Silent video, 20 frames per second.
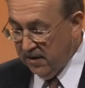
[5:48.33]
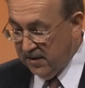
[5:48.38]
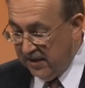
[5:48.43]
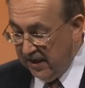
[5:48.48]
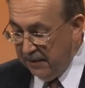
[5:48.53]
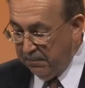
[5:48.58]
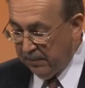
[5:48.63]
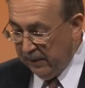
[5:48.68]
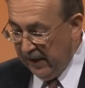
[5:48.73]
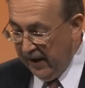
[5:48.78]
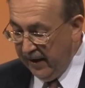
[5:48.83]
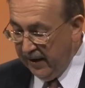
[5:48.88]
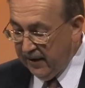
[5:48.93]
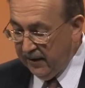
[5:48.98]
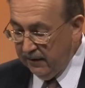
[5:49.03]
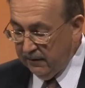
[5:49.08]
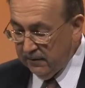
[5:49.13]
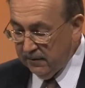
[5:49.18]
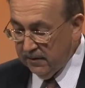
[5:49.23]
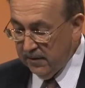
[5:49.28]

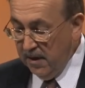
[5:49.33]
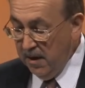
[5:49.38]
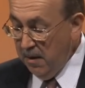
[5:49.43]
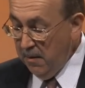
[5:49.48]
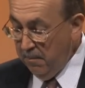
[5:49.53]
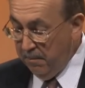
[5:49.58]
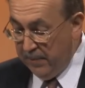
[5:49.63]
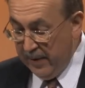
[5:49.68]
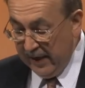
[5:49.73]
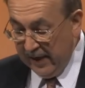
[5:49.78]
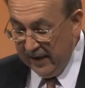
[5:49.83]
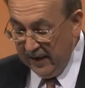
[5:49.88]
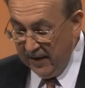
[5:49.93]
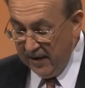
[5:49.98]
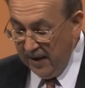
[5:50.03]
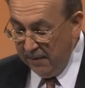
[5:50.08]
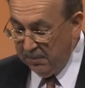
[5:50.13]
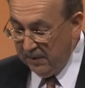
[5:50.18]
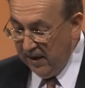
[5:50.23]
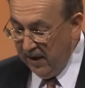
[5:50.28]
deplaning, picking up